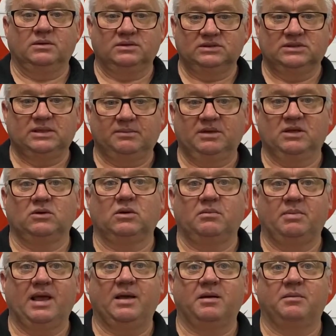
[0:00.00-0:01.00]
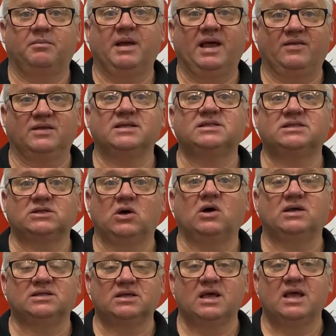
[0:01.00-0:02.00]
something like about this
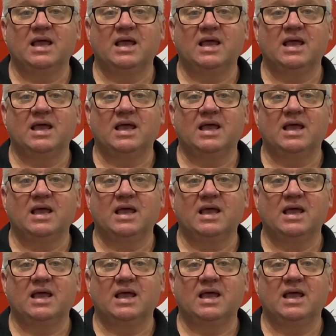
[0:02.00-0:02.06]
size.